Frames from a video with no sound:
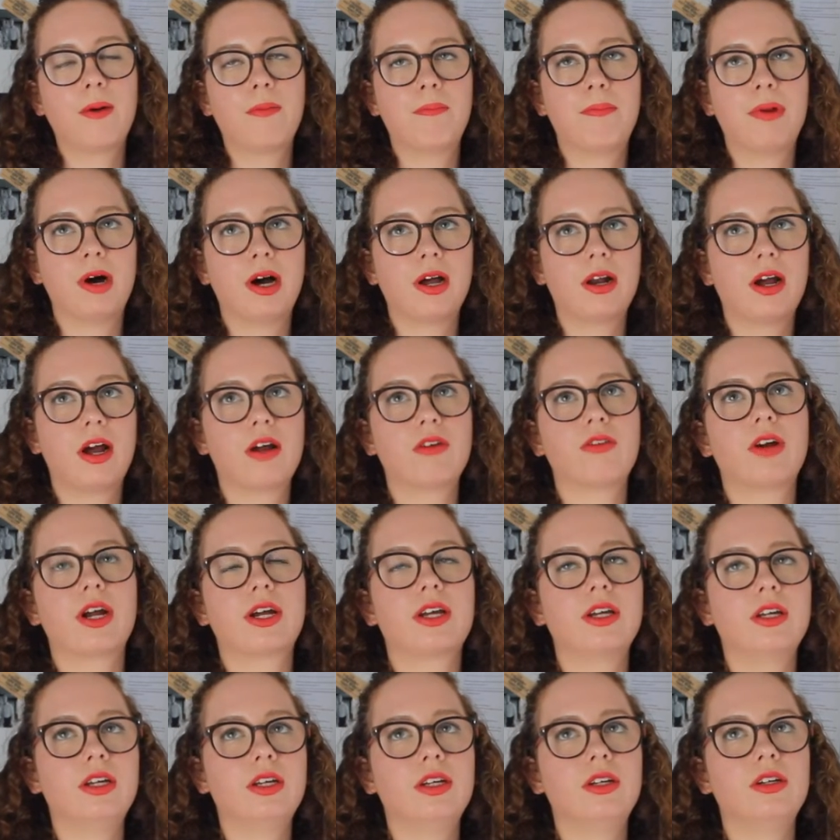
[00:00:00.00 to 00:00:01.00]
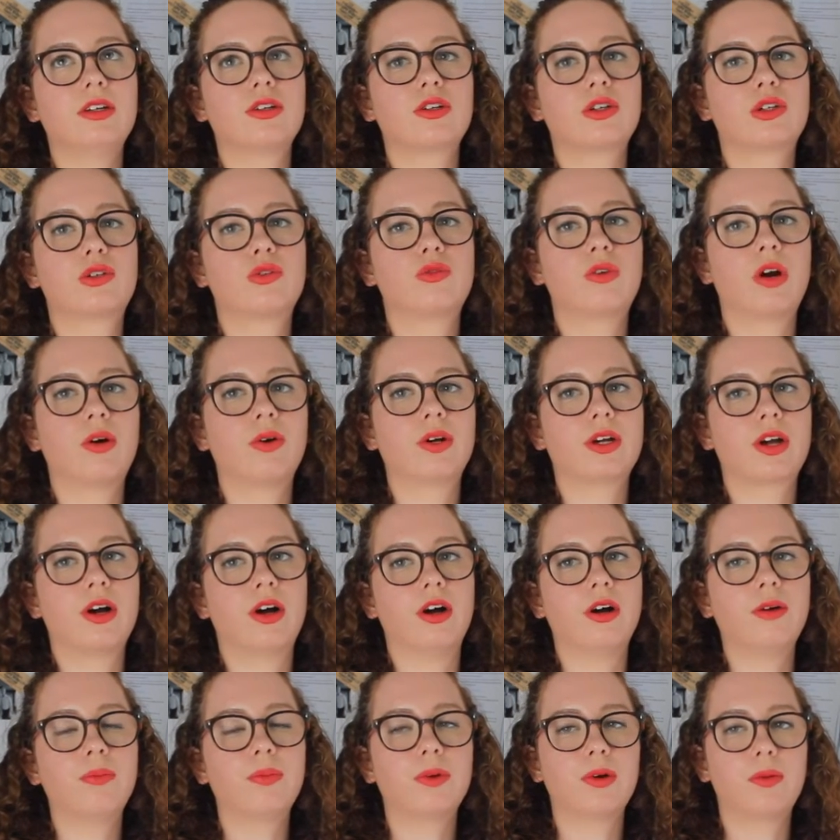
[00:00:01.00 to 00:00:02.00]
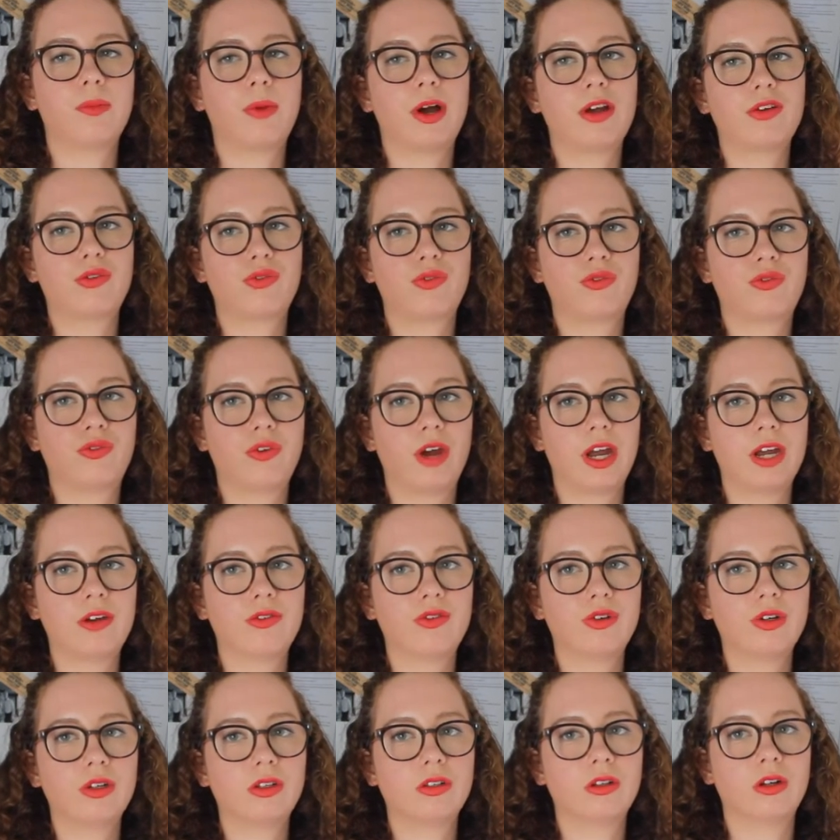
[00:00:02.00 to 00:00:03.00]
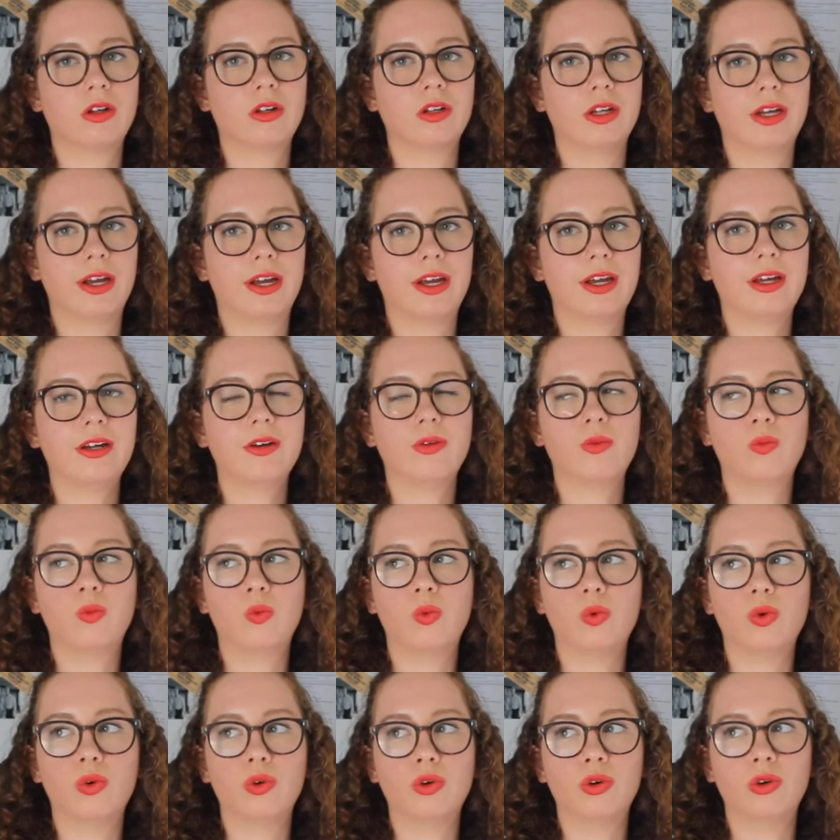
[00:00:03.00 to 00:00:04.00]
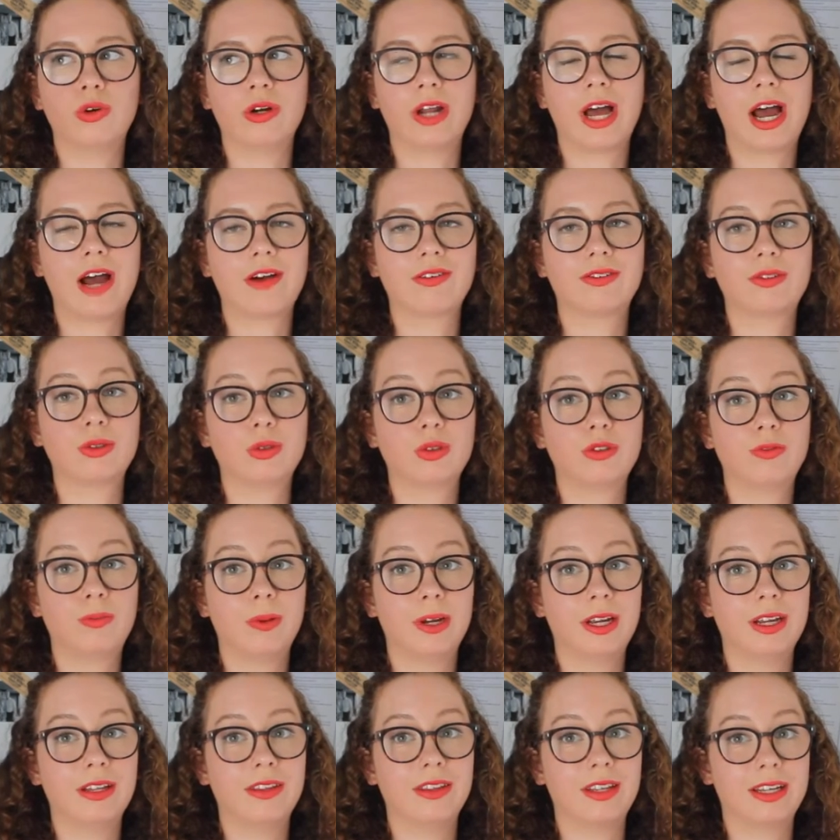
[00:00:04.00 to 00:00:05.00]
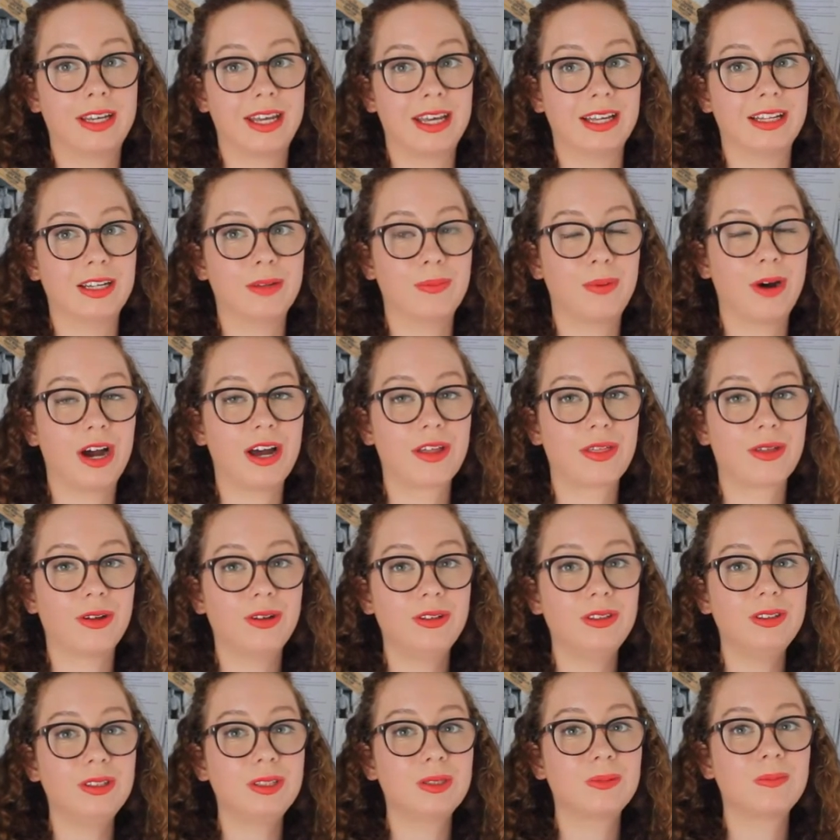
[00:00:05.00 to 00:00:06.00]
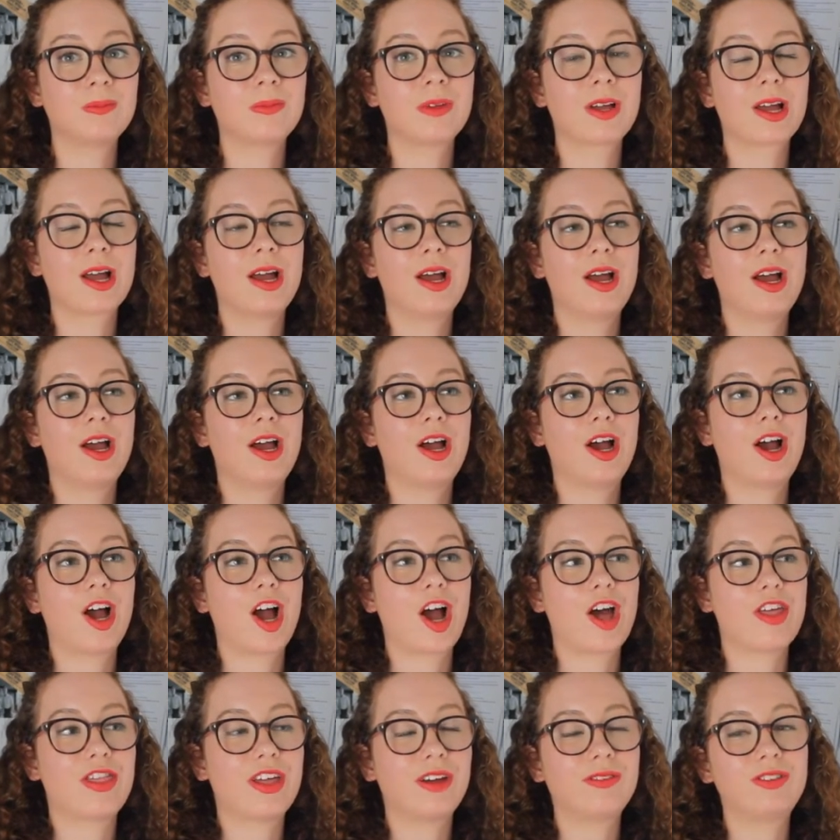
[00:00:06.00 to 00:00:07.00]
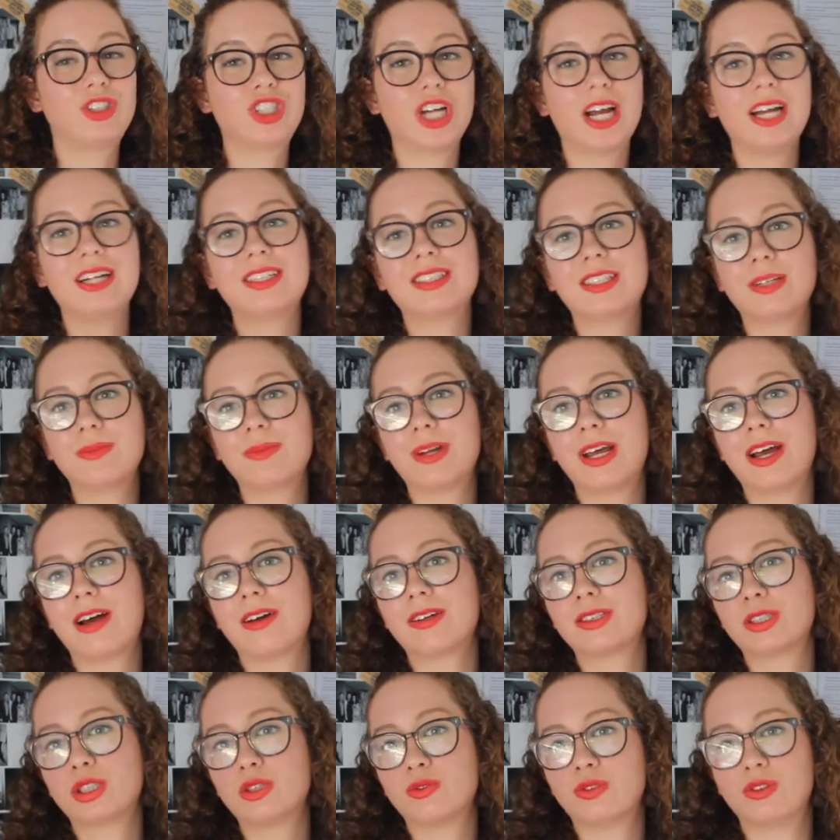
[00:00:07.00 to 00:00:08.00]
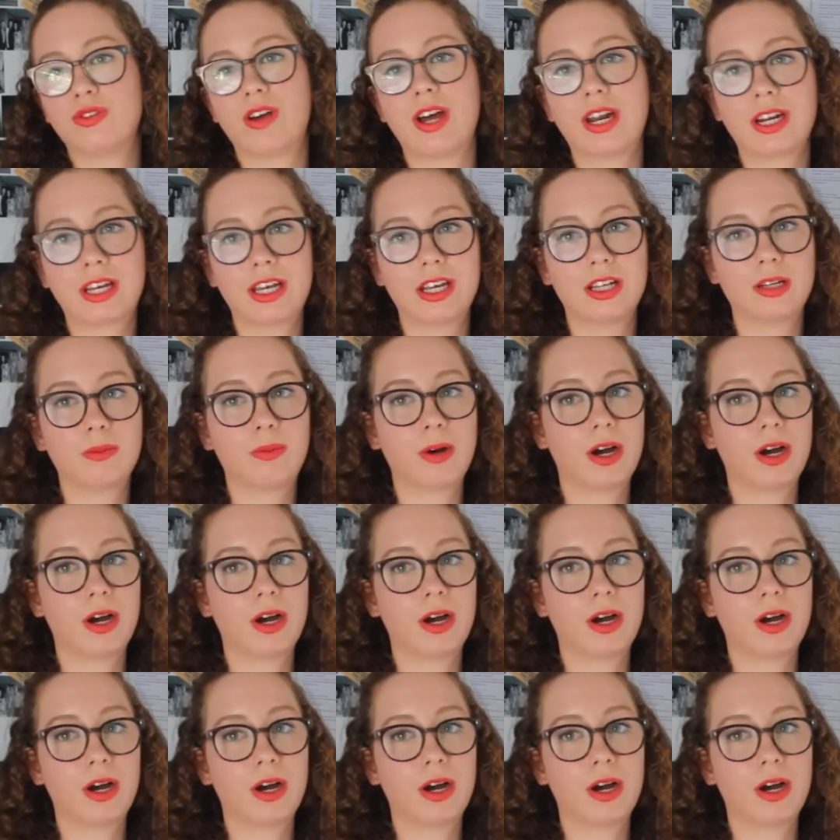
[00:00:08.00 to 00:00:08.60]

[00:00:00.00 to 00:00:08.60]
But I reckon growing up, my favorite lolly would have to have been the killer pythons. They've changed them now, so if you've had a killer